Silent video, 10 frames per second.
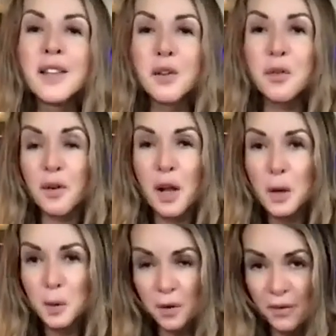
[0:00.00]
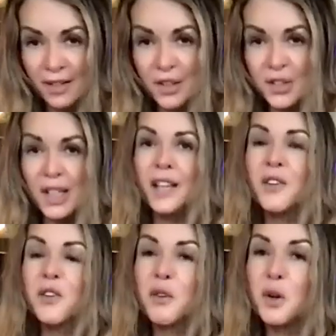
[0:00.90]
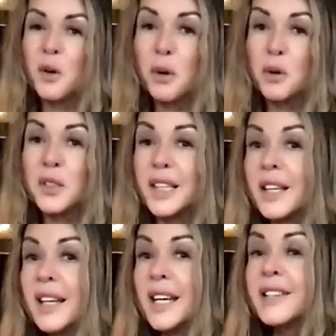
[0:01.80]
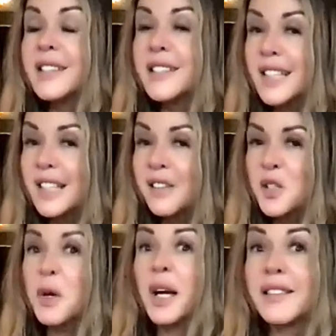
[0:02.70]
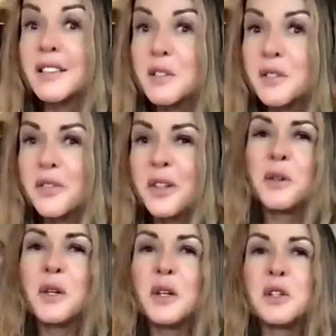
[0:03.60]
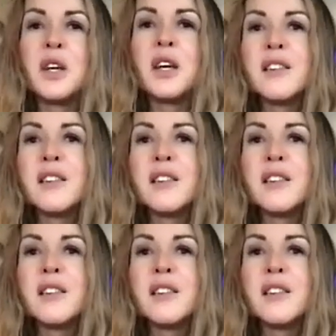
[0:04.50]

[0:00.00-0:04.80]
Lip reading: the flow of energy through your body and to de-stress and to feel good.